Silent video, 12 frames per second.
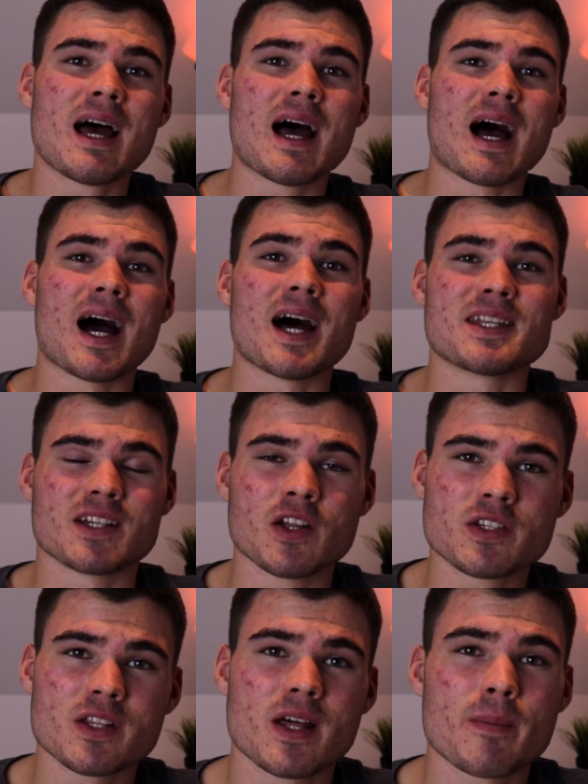And
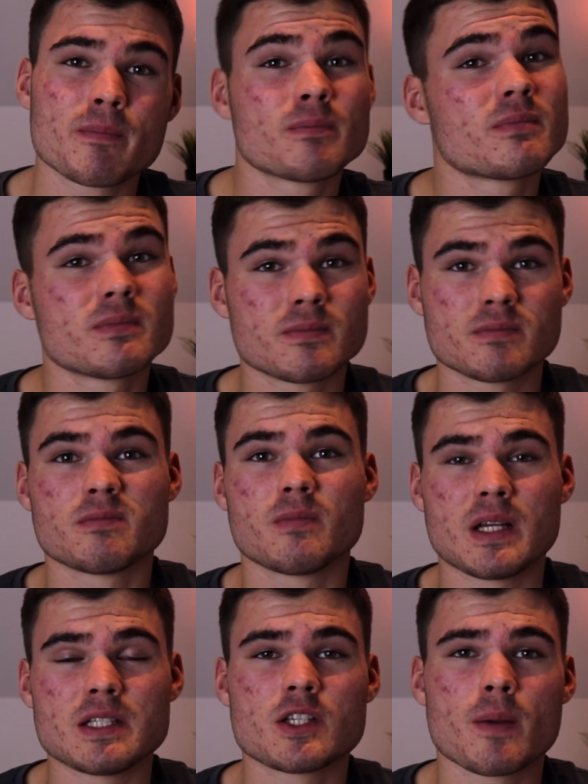under them,
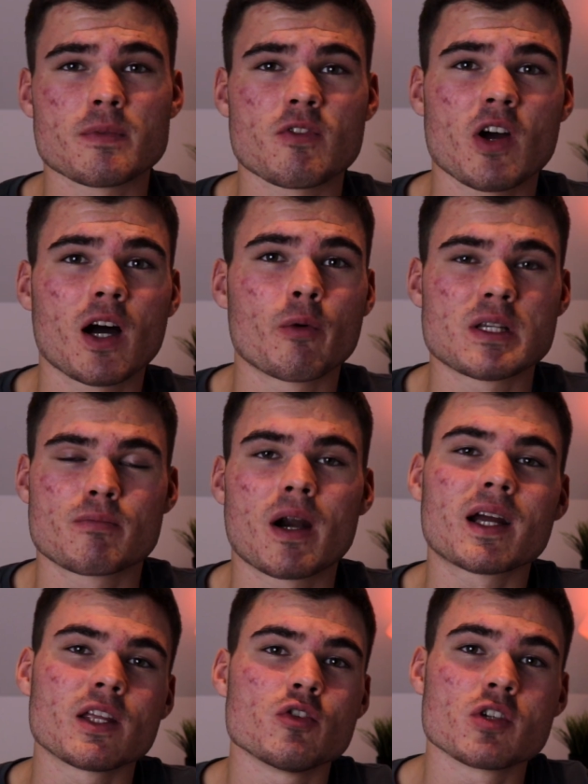in terms of the iOS
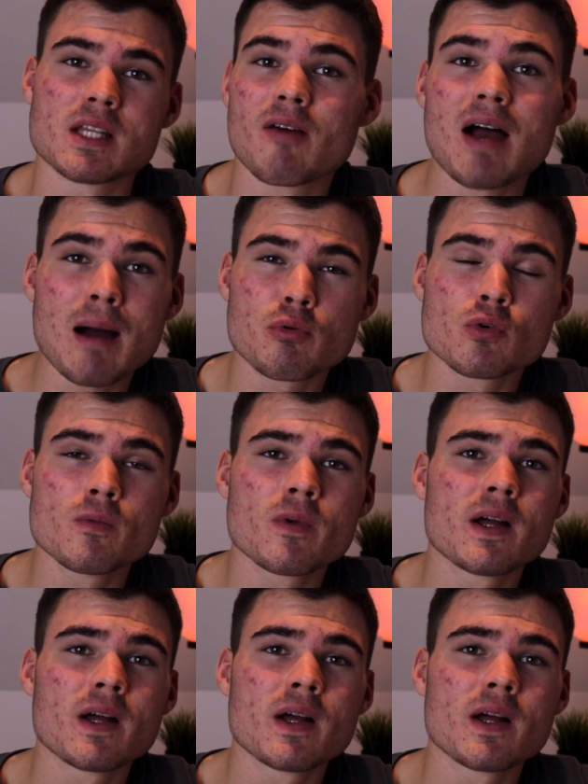bracket, you just have Apple.